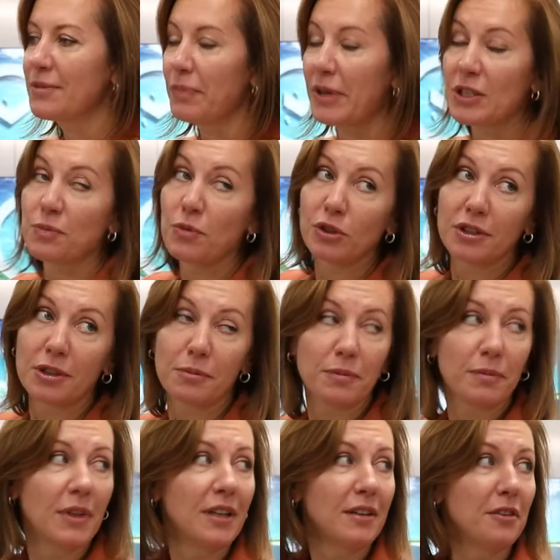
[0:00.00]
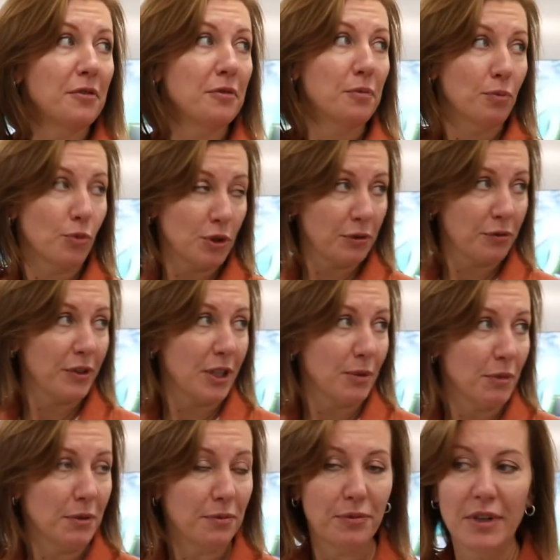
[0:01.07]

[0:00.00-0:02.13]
the children can watch cartoons.